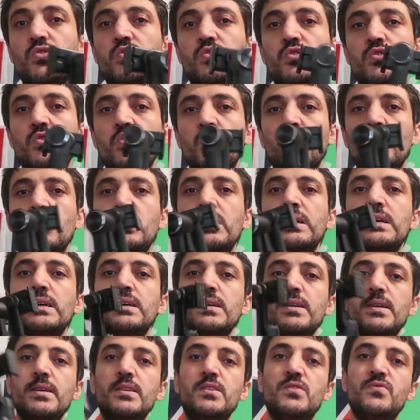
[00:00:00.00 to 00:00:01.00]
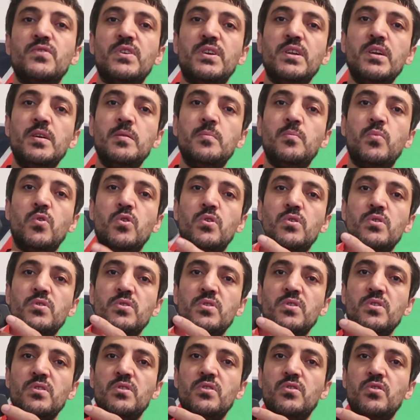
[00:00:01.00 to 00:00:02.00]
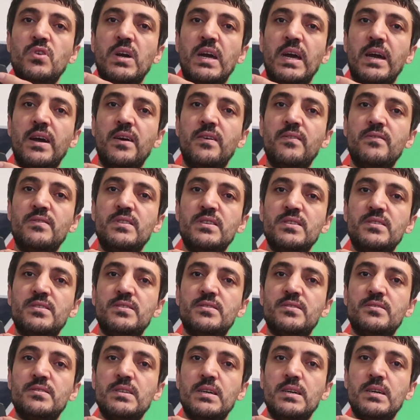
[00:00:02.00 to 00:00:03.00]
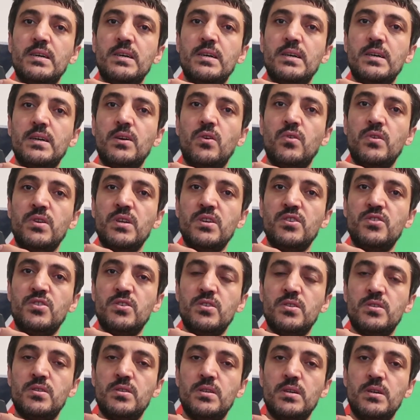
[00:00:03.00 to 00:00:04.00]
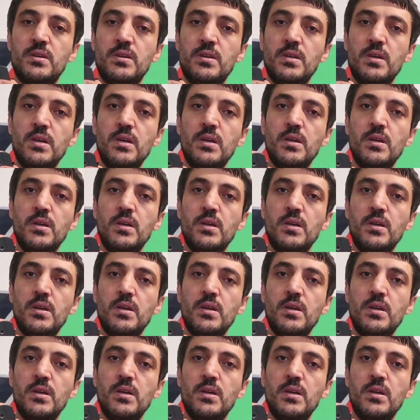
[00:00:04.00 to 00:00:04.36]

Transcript: So it's very important to have this connection